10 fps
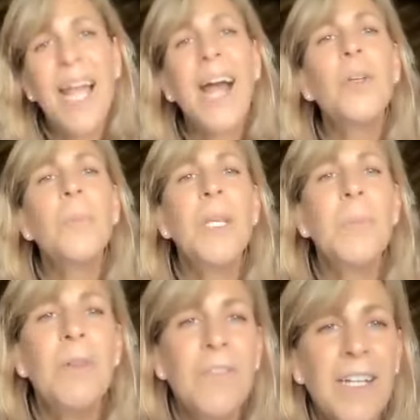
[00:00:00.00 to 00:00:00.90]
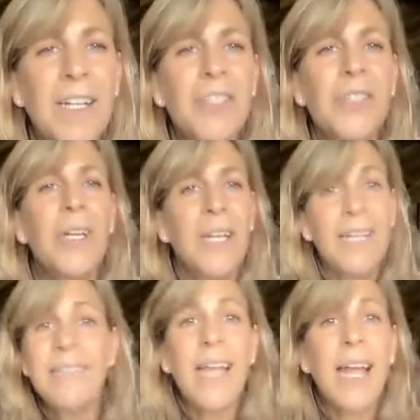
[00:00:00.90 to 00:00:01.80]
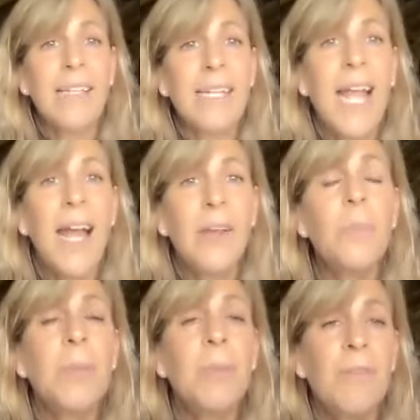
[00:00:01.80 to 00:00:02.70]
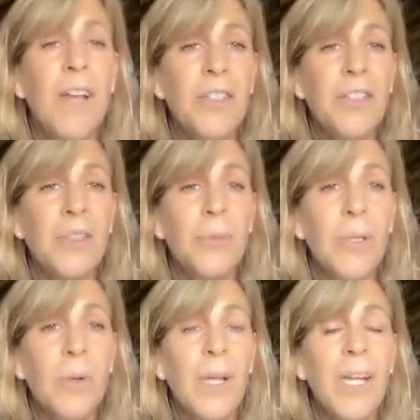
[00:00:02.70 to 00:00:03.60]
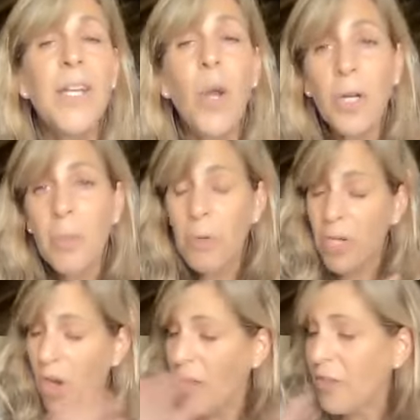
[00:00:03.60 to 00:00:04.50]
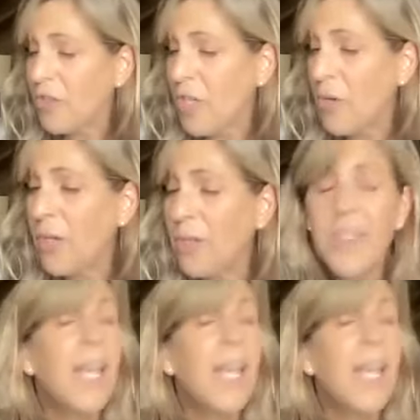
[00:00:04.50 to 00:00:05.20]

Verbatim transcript: You just don't know each other. Exactly. How do people find you real quick? I know we're going to put it all in the show notes.